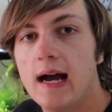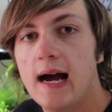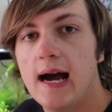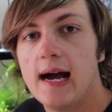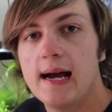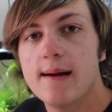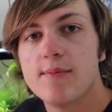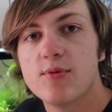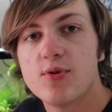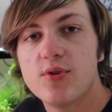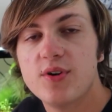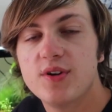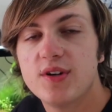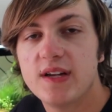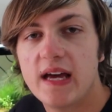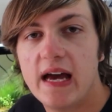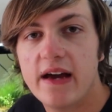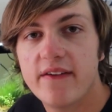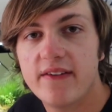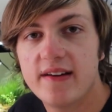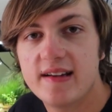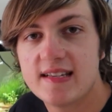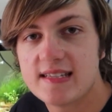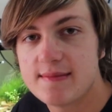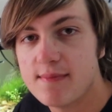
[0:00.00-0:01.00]
I'm going to
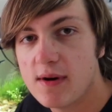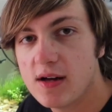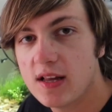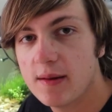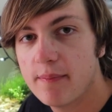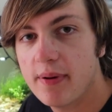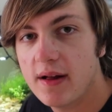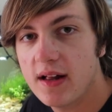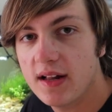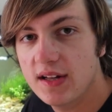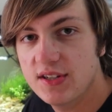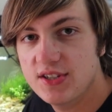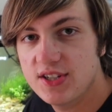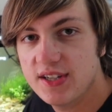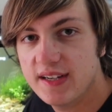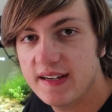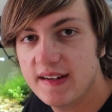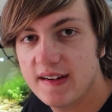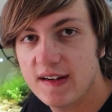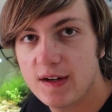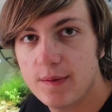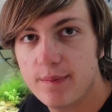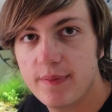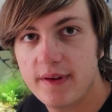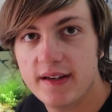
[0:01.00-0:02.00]
have a small apology
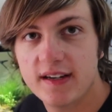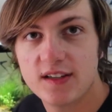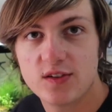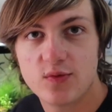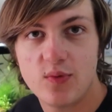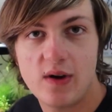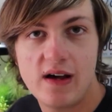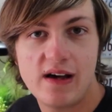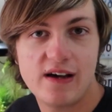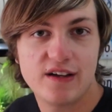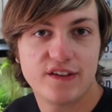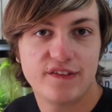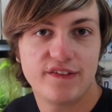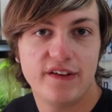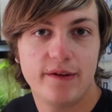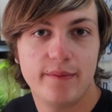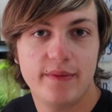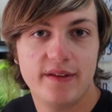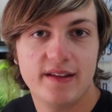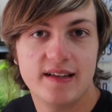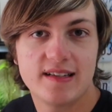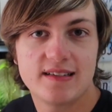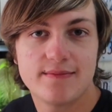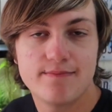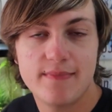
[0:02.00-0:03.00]
here because while I was
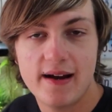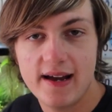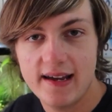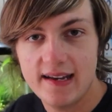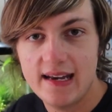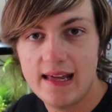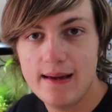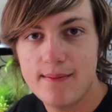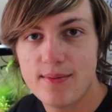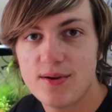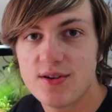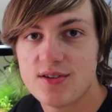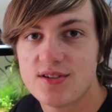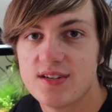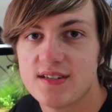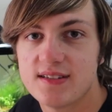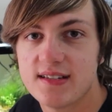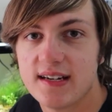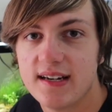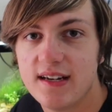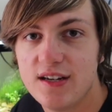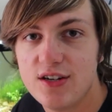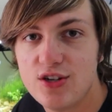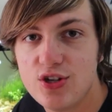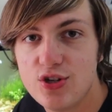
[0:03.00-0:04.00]
filming this, my neighbors
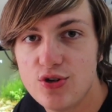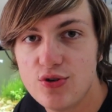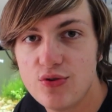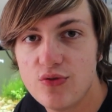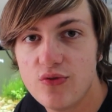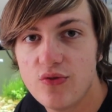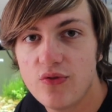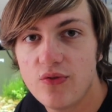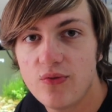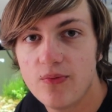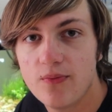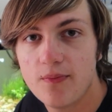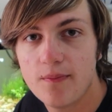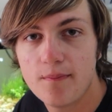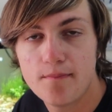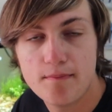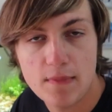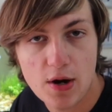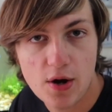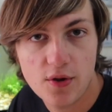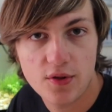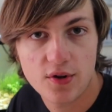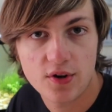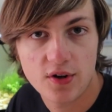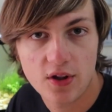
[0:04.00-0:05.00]
decided to
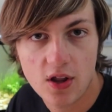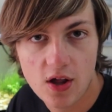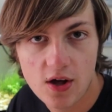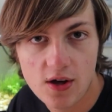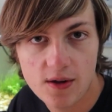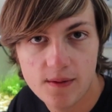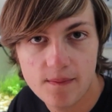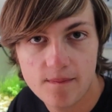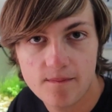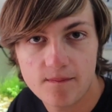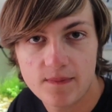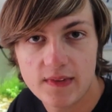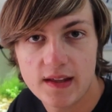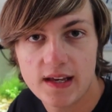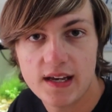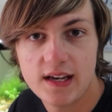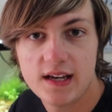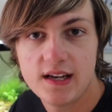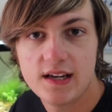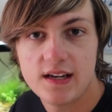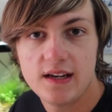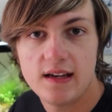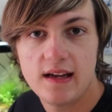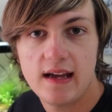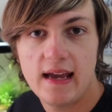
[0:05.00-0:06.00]
mow their lawn,
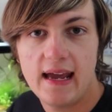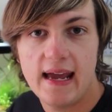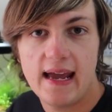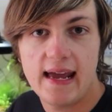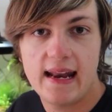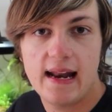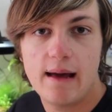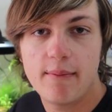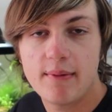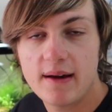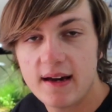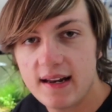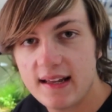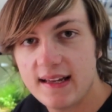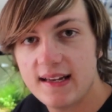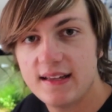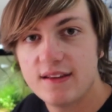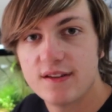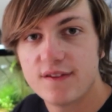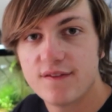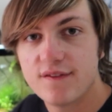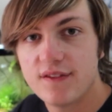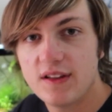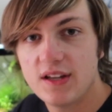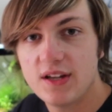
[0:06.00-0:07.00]
and I'm kind of
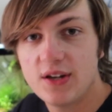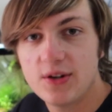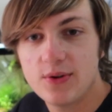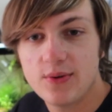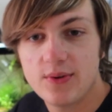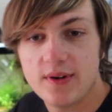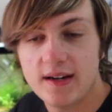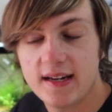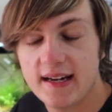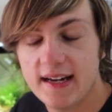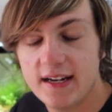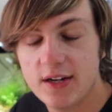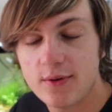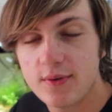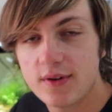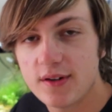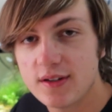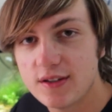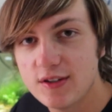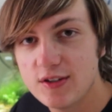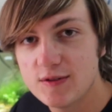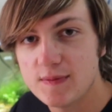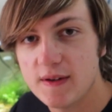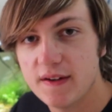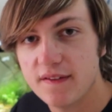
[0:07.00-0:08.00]
in the flow, and I don't want
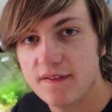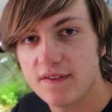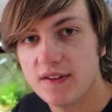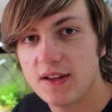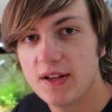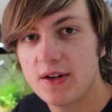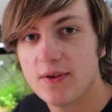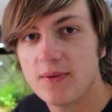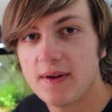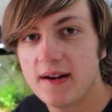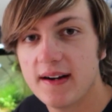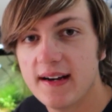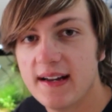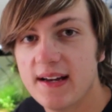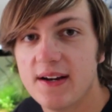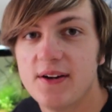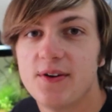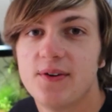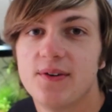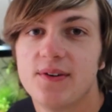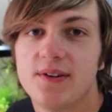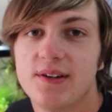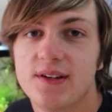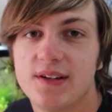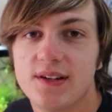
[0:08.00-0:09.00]
to lose my flow right
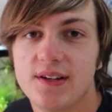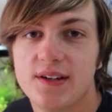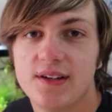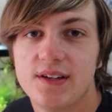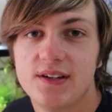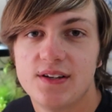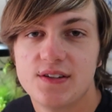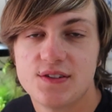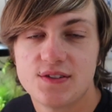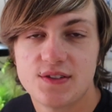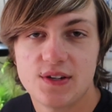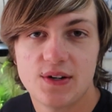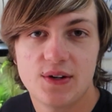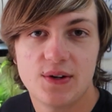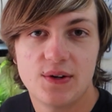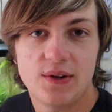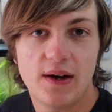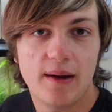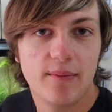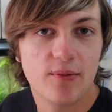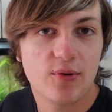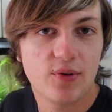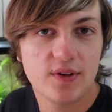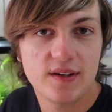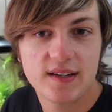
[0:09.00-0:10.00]
now, so
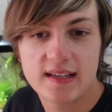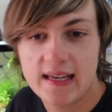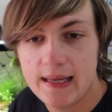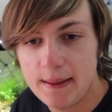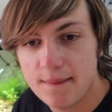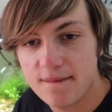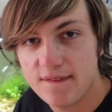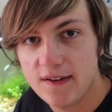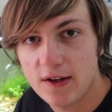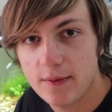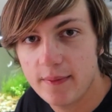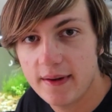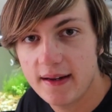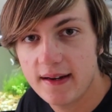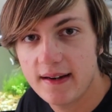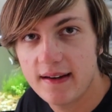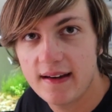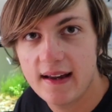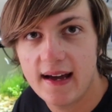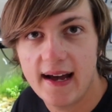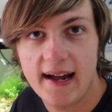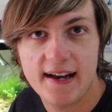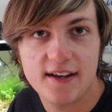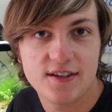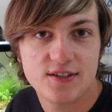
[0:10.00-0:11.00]
I'm going to keep
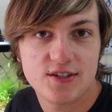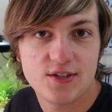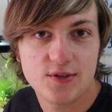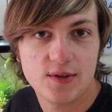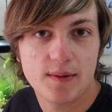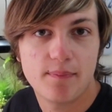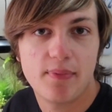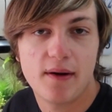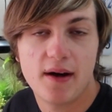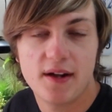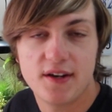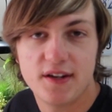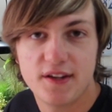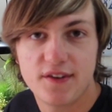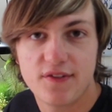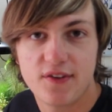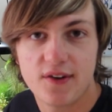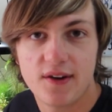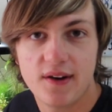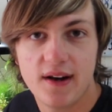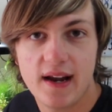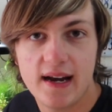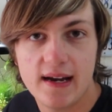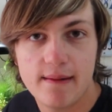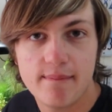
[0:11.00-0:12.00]
filming. I just do apologize
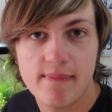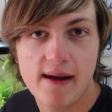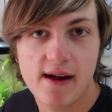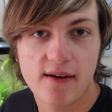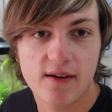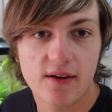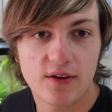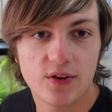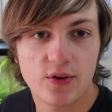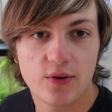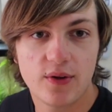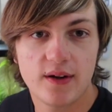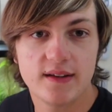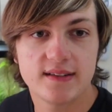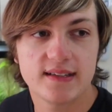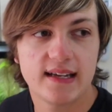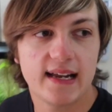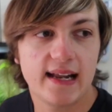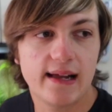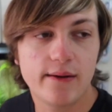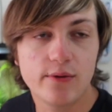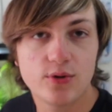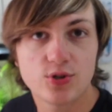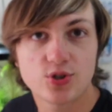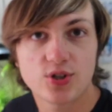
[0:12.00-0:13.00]
for any background noise, and
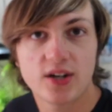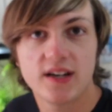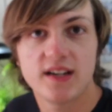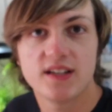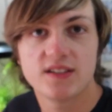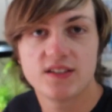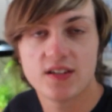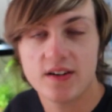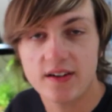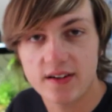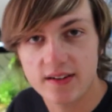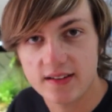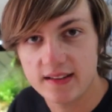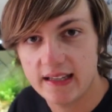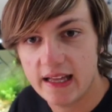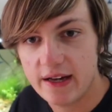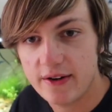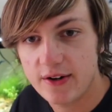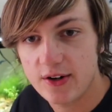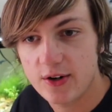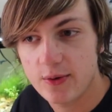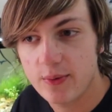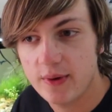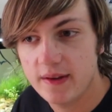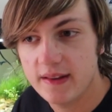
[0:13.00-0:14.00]
I will try to talk
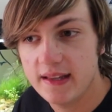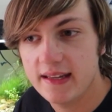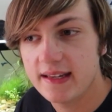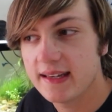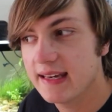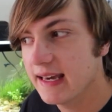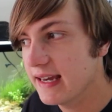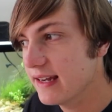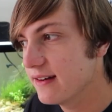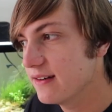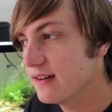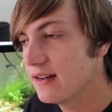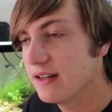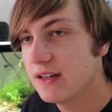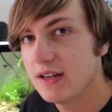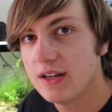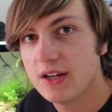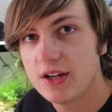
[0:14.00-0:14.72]
louder when they get